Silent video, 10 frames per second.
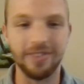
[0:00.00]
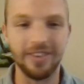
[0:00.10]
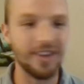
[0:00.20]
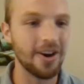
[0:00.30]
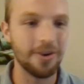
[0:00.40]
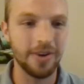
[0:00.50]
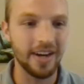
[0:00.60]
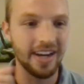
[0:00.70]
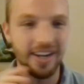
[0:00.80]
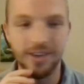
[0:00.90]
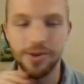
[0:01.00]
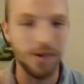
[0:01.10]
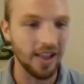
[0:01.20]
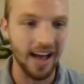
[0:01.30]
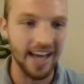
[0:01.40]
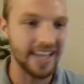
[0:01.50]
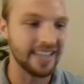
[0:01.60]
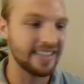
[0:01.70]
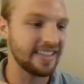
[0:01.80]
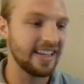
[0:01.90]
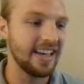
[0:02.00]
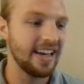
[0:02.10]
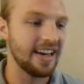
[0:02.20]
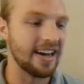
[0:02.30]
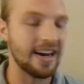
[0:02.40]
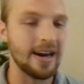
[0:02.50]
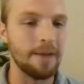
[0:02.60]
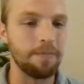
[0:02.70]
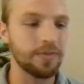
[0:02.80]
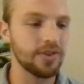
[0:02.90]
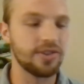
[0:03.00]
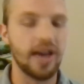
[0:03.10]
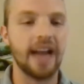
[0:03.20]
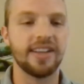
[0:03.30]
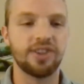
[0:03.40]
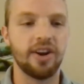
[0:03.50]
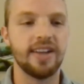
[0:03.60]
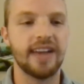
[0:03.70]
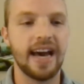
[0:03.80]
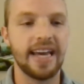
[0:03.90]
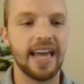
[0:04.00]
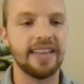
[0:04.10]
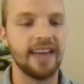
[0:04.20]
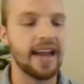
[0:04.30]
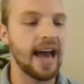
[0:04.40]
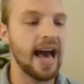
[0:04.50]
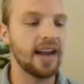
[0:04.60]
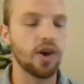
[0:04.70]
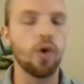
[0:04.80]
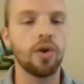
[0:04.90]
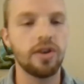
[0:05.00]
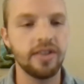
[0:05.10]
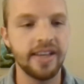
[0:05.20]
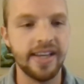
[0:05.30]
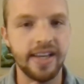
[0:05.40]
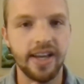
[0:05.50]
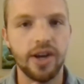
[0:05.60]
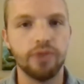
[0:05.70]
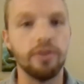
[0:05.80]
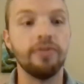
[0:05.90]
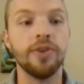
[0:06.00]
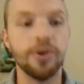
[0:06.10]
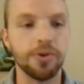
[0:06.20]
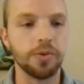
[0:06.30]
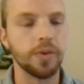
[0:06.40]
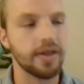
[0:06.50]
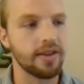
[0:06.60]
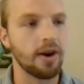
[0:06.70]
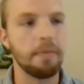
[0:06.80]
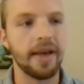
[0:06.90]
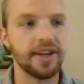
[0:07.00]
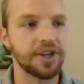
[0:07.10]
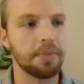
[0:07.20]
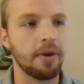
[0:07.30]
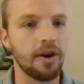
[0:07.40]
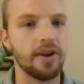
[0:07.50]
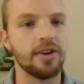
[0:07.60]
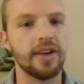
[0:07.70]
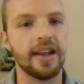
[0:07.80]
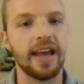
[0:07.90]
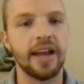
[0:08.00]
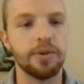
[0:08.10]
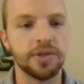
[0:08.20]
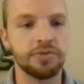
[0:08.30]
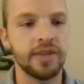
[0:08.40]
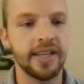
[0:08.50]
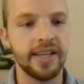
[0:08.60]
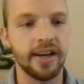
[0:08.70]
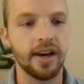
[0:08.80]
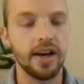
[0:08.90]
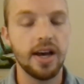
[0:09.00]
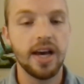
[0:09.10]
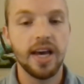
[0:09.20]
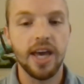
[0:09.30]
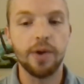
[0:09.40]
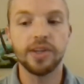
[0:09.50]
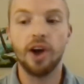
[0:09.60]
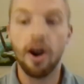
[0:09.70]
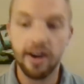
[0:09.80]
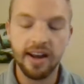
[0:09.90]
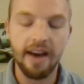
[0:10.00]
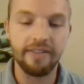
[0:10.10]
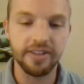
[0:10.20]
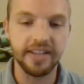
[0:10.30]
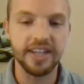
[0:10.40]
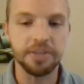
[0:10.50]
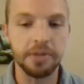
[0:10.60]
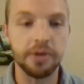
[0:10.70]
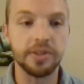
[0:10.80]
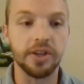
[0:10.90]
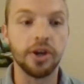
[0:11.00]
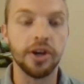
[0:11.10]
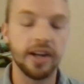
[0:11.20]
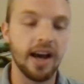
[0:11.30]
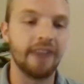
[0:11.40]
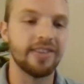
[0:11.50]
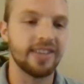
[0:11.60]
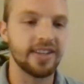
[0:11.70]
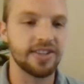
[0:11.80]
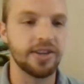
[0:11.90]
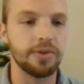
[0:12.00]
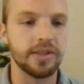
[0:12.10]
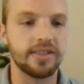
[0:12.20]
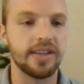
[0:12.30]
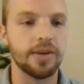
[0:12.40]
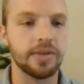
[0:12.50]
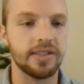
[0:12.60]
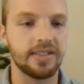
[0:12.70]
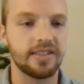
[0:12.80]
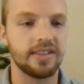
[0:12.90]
no new clients, and it started dying. And I had a quarterly review with our managing partner, and it was really it was a hard conversation, but it was a good conversation. It was